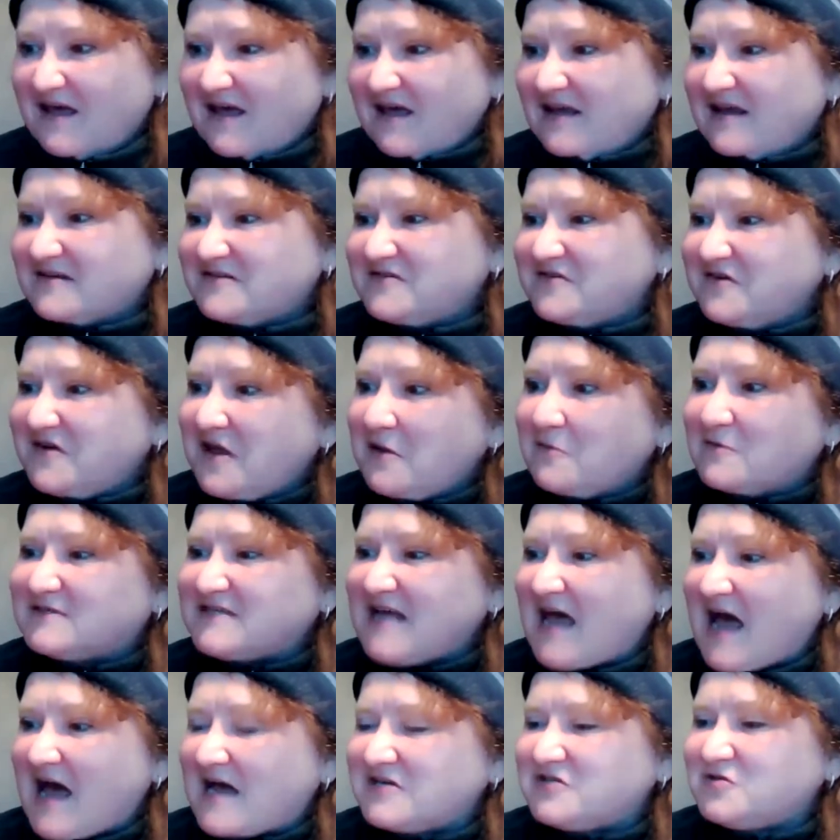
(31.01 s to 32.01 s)
Yesterday was
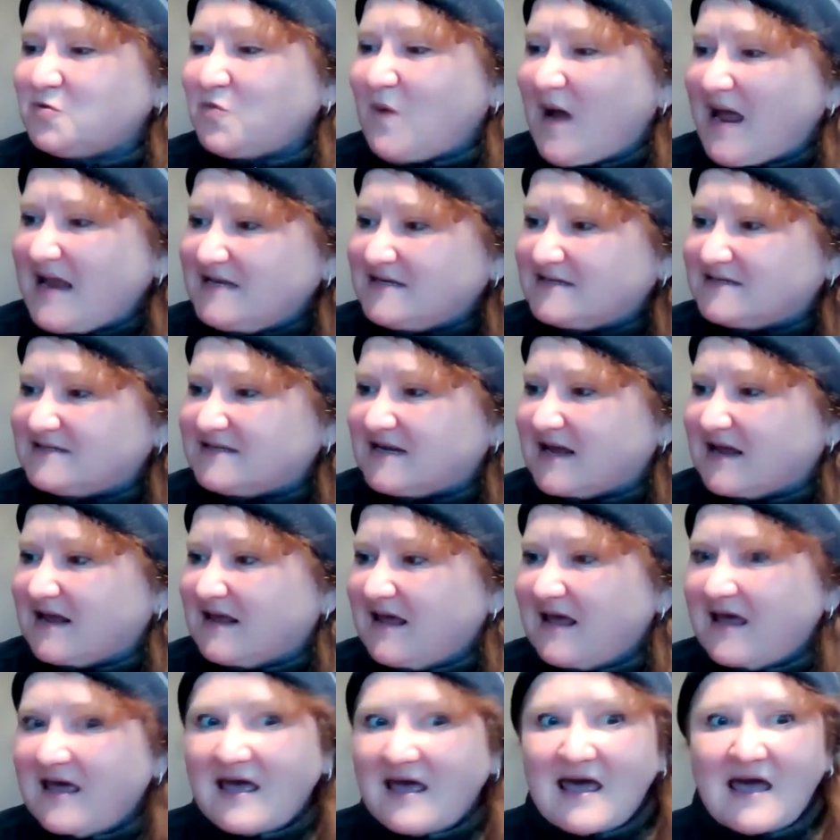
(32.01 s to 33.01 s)
Ash Wednesday,